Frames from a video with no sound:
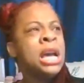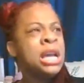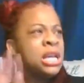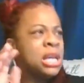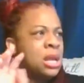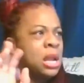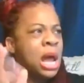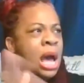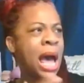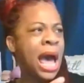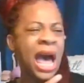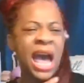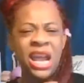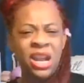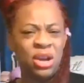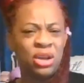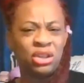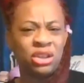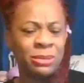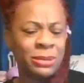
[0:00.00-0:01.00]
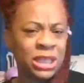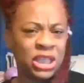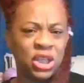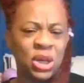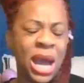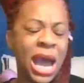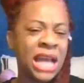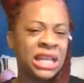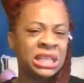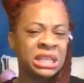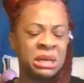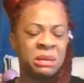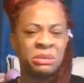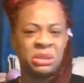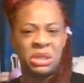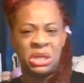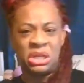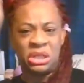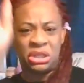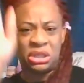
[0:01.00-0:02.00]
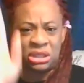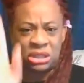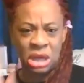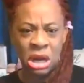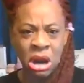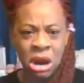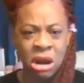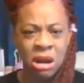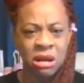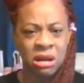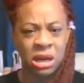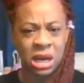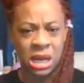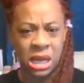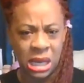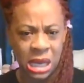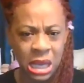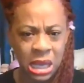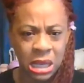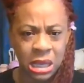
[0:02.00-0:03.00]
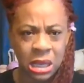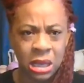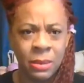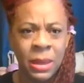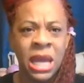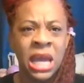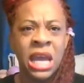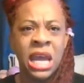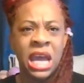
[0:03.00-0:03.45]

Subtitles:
You know, I ain't no stripper because you had to come to a certain club